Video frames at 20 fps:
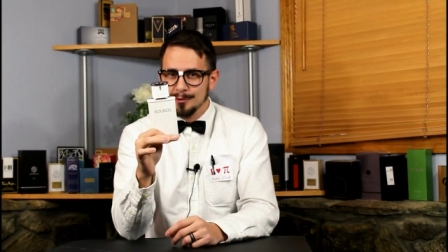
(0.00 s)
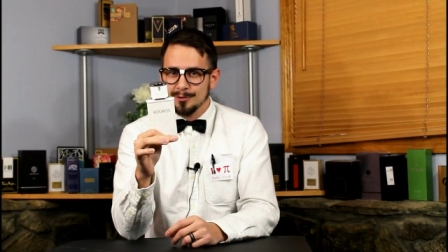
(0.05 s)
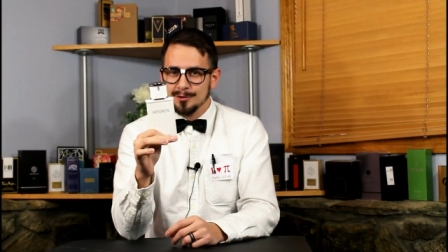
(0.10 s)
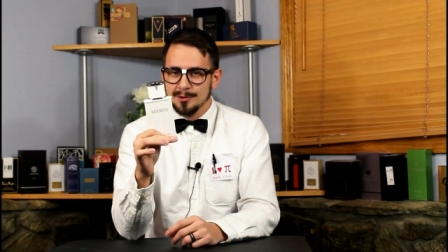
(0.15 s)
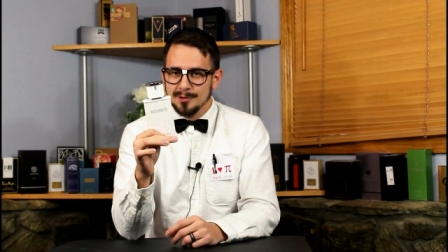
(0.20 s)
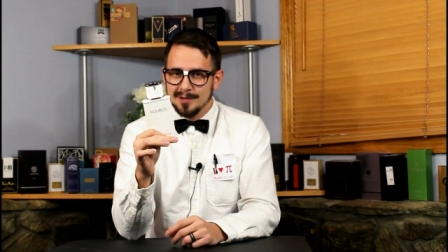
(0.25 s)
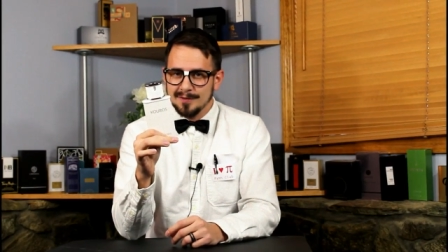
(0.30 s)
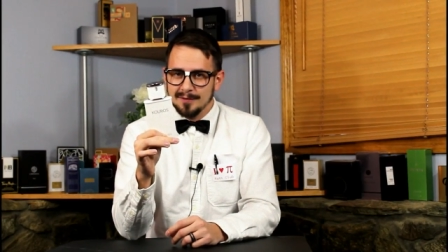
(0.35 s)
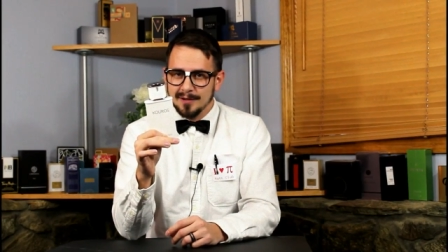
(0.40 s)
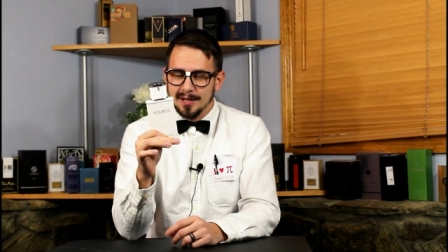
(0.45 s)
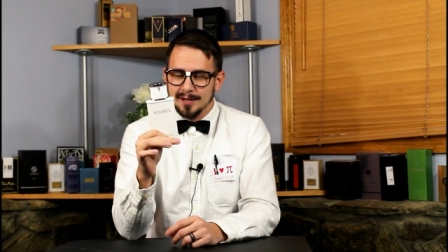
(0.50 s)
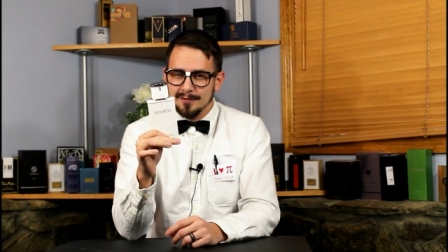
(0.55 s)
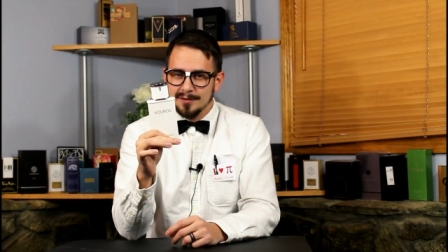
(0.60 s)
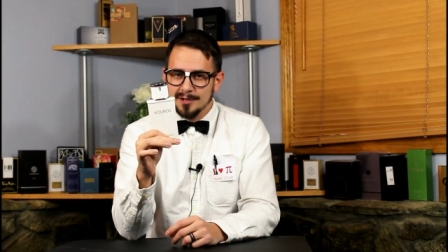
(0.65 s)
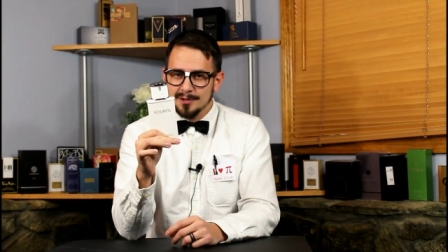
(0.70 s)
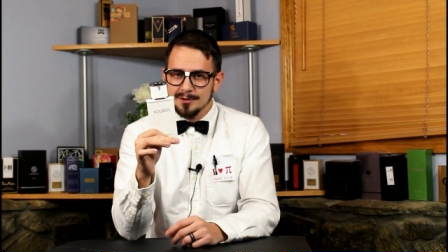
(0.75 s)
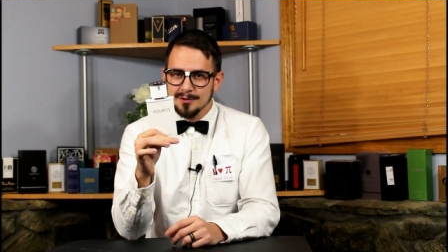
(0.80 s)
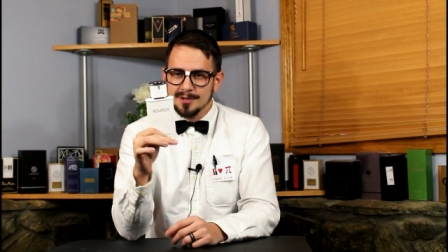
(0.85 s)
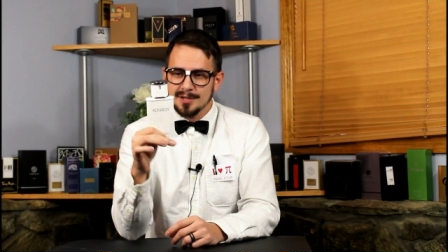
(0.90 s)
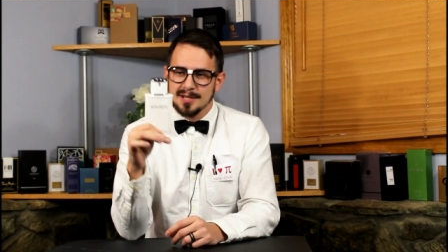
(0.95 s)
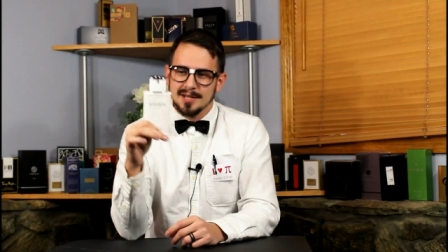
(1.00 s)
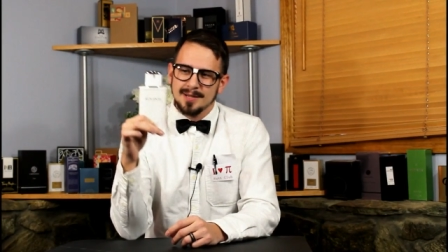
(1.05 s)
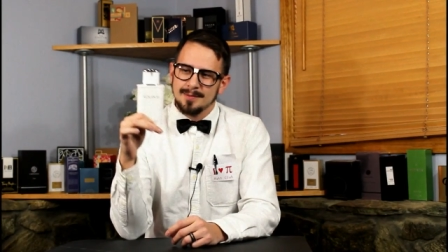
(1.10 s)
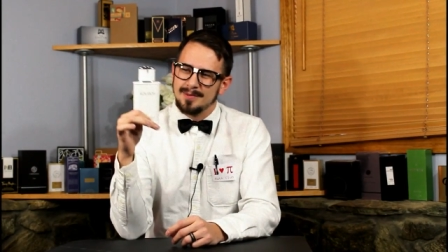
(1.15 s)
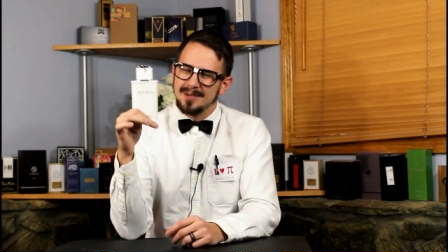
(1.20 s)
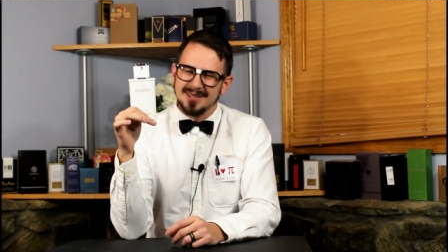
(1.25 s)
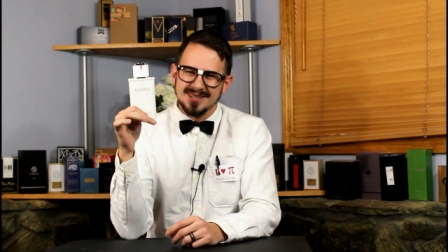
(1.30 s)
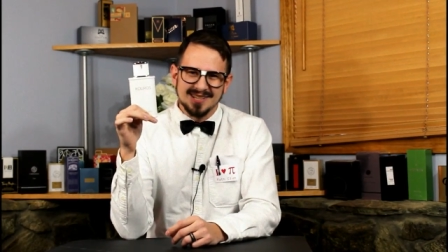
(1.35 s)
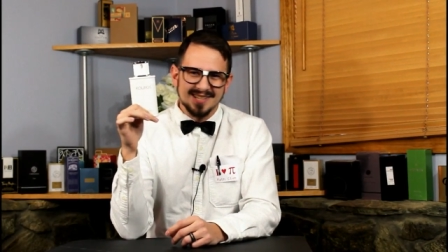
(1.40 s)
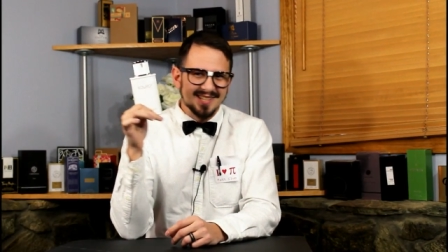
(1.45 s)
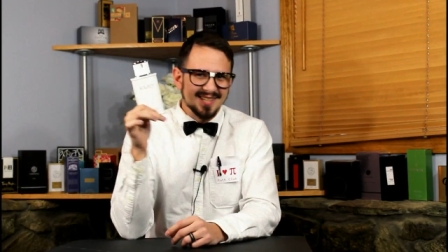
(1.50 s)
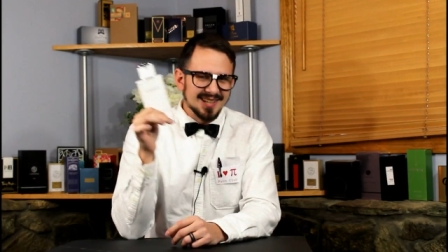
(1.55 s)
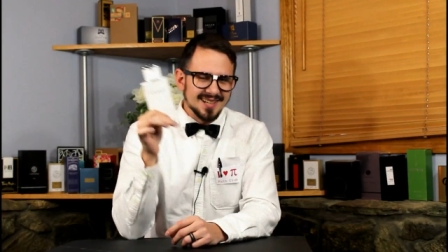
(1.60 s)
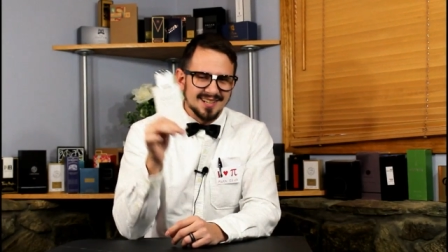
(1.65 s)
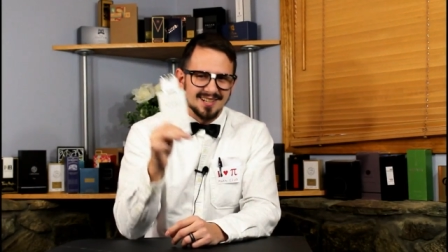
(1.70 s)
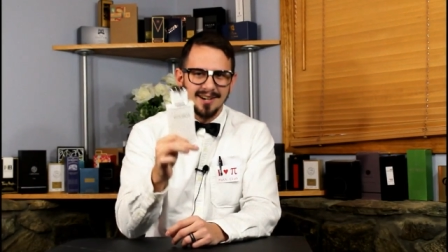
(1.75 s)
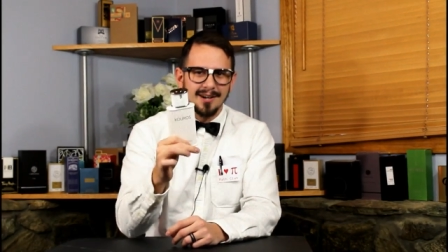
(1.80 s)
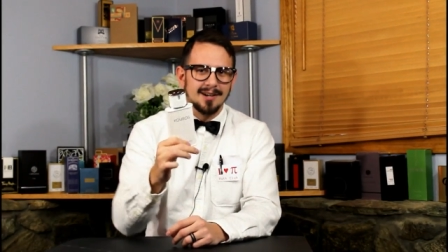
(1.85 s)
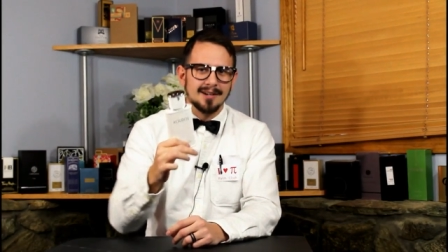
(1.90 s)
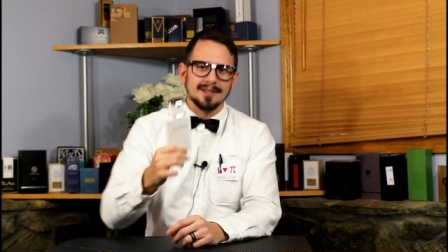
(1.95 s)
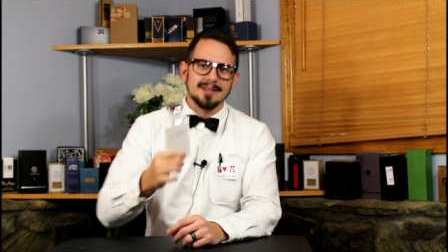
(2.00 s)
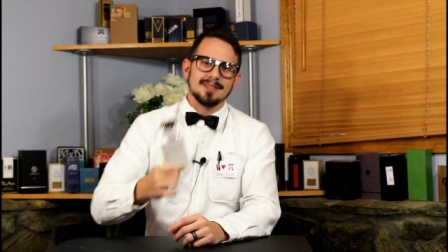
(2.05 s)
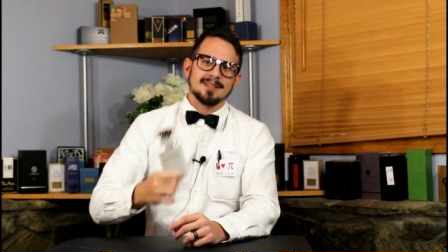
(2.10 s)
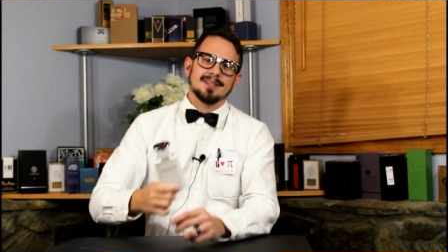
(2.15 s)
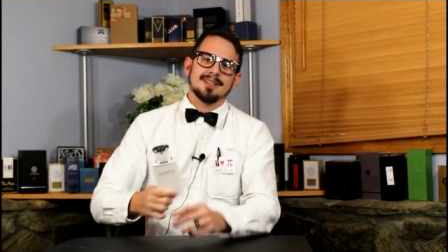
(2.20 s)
35 years, because it's iconic.